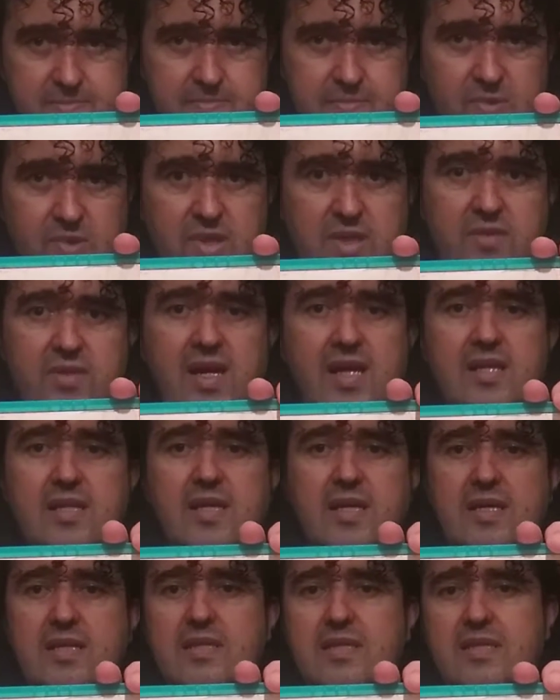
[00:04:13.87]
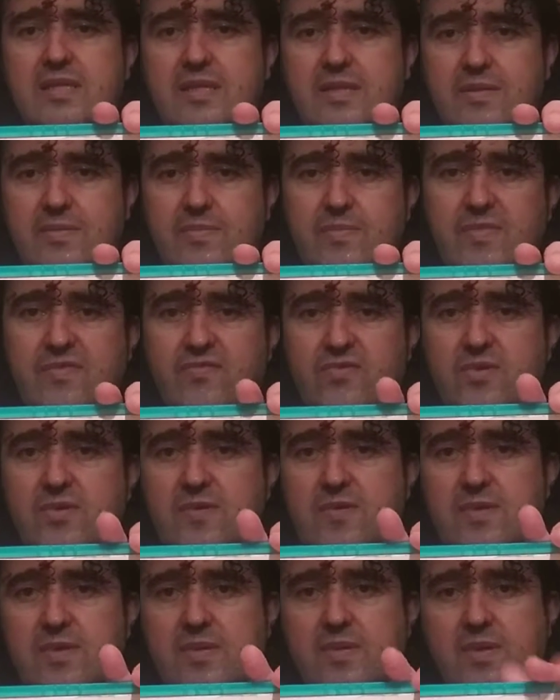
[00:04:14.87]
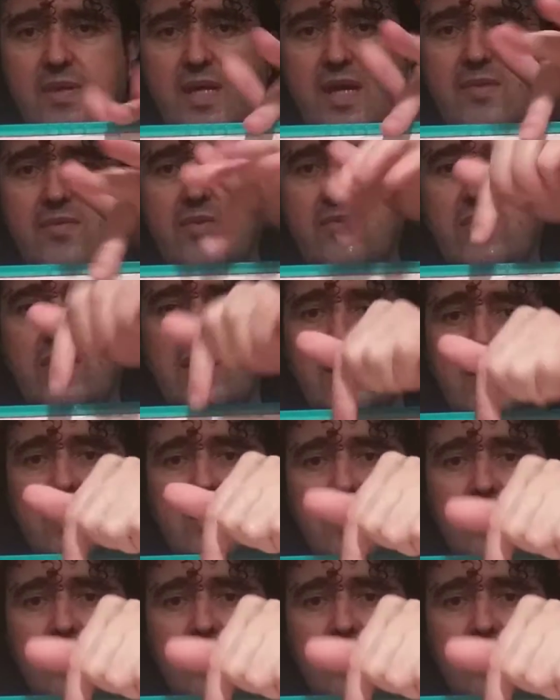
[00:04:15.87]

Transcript: We've done that before, haven't we?